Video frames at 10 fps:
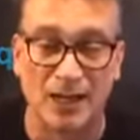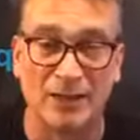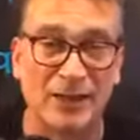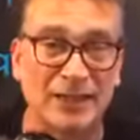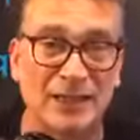
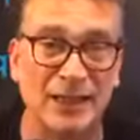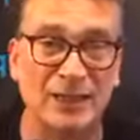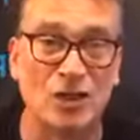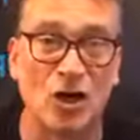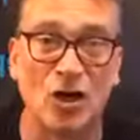these
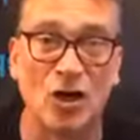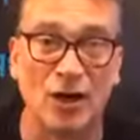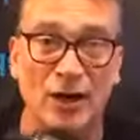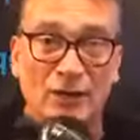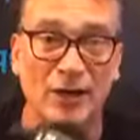things
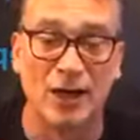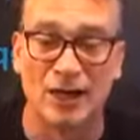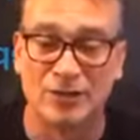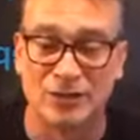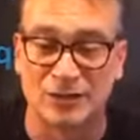are
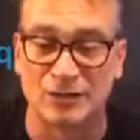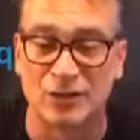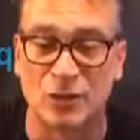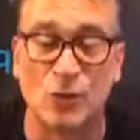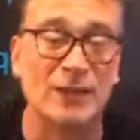just
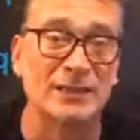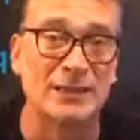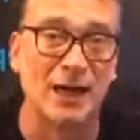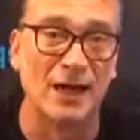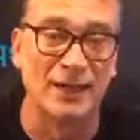so well
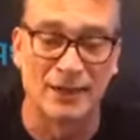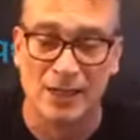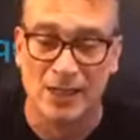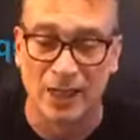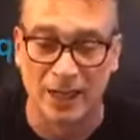designed
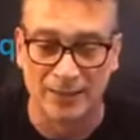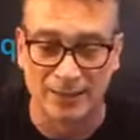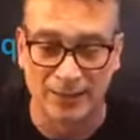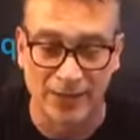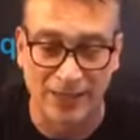
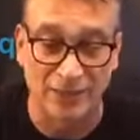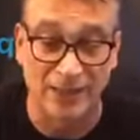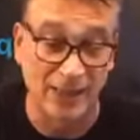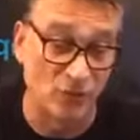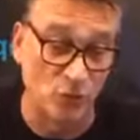that they're
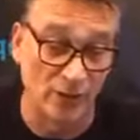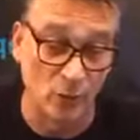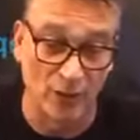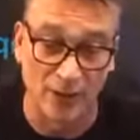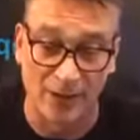actually a joy to
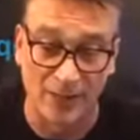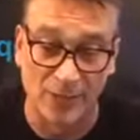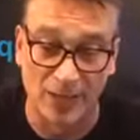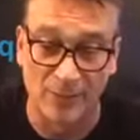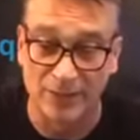work on, in
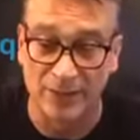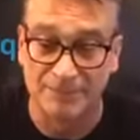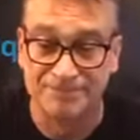my opinion.